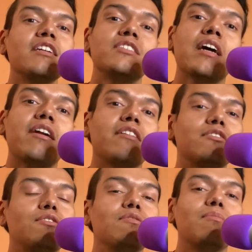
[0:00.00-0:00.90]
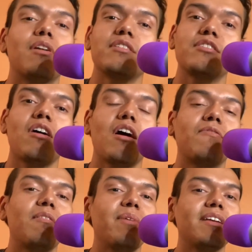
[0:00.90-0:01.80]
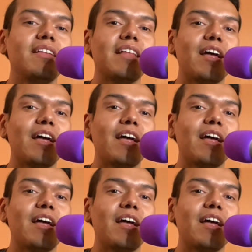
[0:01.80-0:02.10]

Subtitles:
Shout out to Mark Todd for making